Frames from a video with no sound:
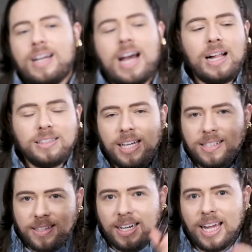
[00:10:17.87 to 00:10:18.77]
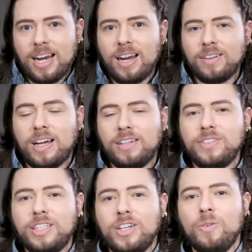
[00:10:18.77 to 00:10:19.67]
I'll test it again on
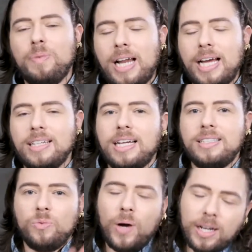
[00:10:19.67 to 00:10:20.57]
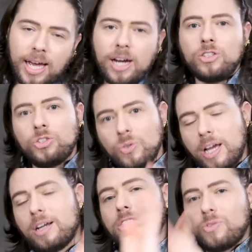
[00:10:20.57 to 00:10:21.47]
video, but I did 1 layer, 2
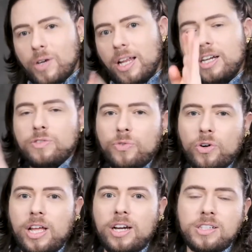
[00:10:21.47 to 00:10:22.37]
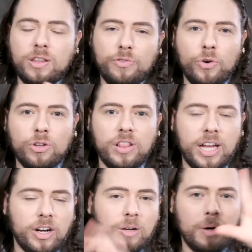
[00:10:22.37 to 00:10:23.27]
layers, 3 layers, 4 layers. At the 4th
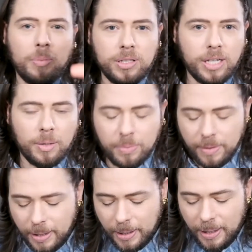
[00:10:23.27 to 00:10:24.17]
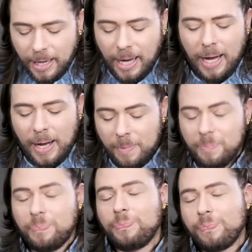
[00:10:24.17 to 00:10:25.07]
layer, it bubbled up.
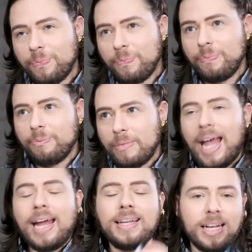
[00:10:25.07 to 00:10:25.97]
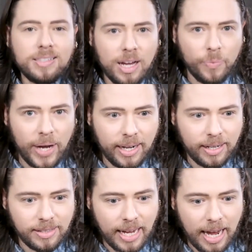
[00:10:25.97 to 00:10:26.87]
And yes, I waited
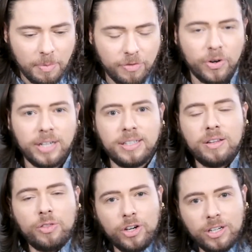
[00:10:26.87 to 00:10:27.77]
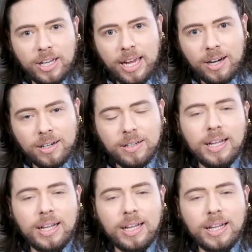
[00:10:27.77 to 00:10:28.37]
a day before I did the 3rd layer.